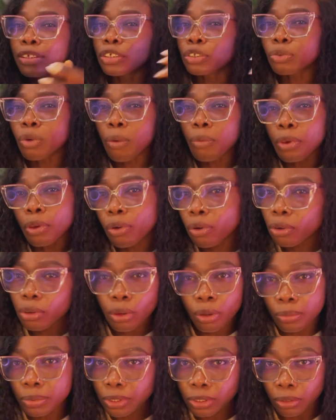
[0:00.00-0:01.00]
is what we call
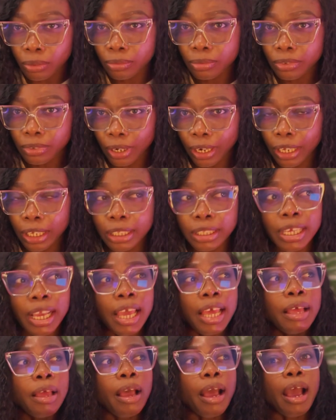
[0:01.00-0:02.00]
lump sum, right?
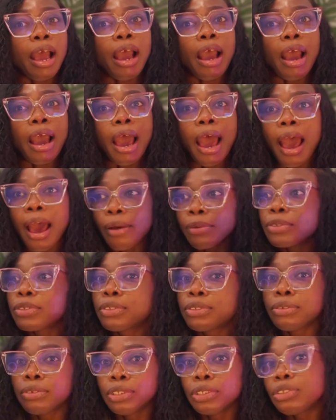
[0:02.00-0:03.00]
How
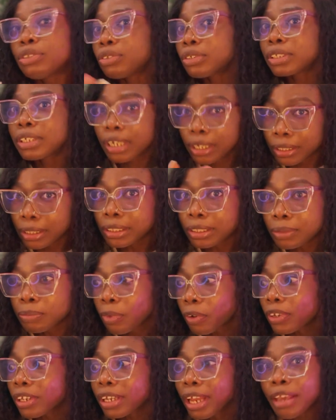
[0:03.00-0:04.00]
did you get this
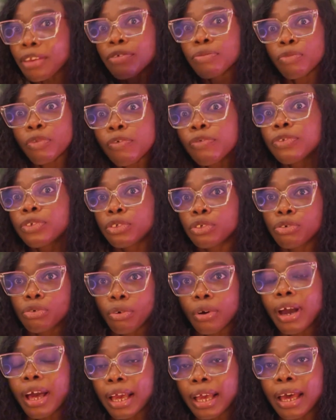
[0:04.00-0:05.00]
money that you moved to
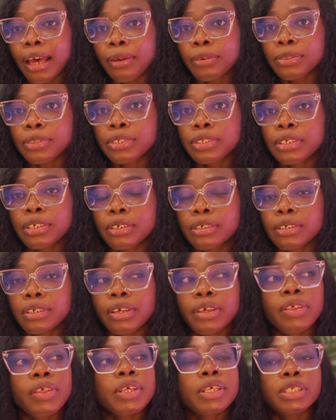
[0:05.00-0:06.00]
your account?
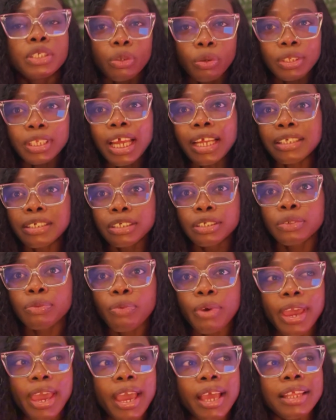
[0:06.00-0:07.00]
So that is
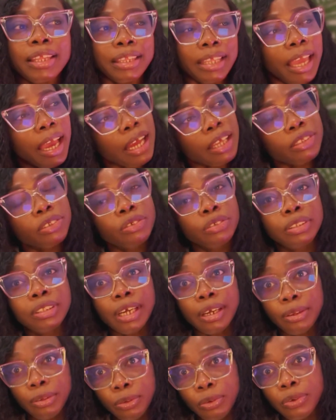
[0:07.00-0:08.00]
where they had to
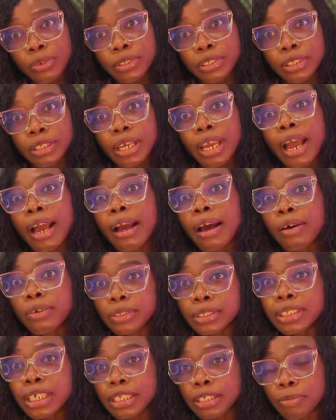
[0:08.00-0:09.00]
download the account
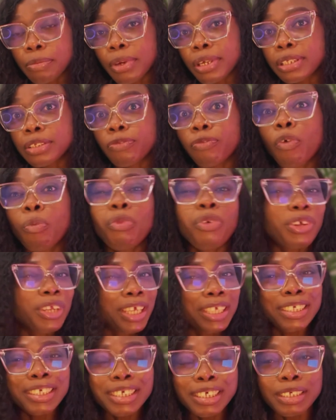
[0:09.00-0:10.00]
statement for more
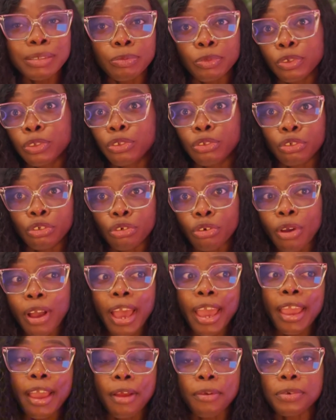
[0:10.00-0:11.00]
than 6 months to show
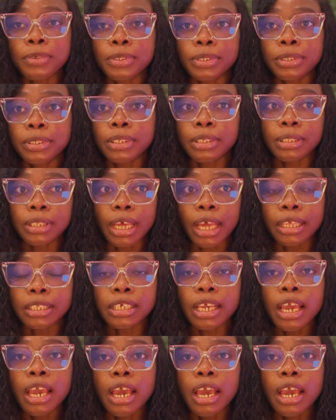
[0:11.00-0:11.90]
IRCC that